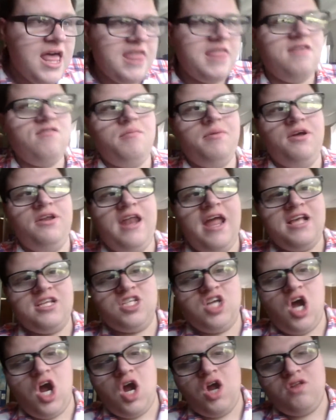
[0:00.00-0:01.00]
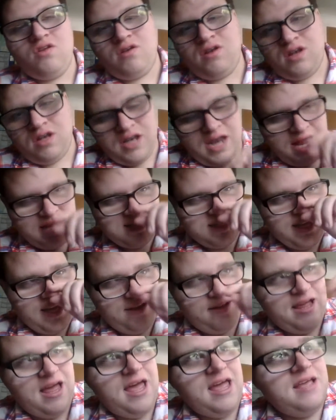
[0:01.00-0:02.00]
Then we'll build a NASCAR, then that's it,
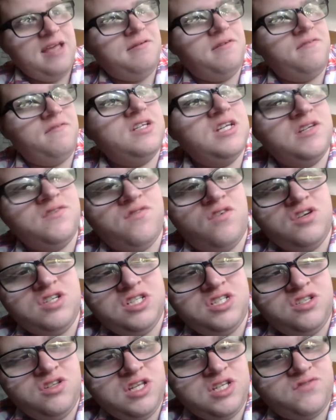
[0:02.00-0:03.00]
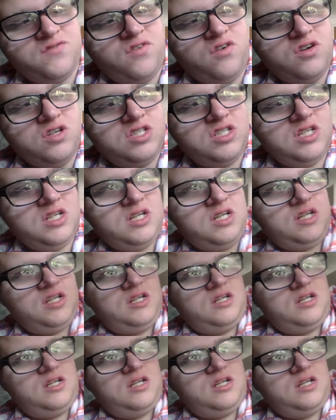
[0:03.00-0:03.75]
okay? But first things first, let's do this first.